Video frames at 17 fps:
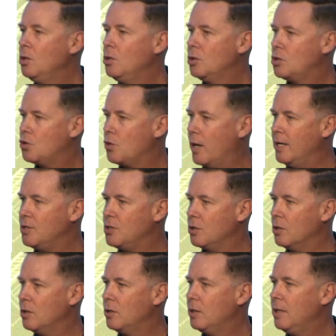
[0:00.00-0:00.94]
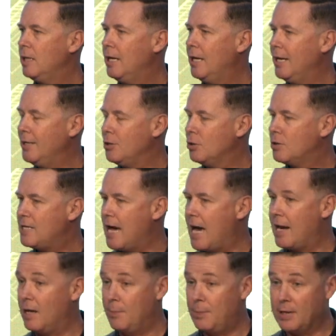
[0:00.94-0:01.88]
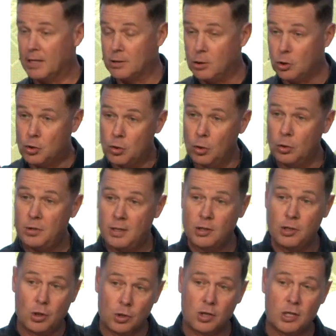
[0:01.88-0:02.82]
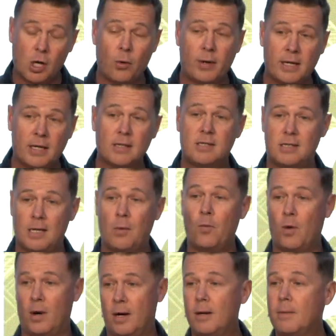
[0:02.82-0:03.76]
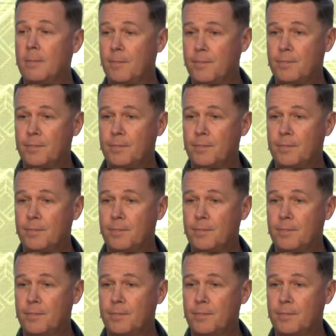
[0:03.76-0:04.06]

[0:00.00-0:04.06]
your treasure, in your talent because the truth is you're sowing it somewhere.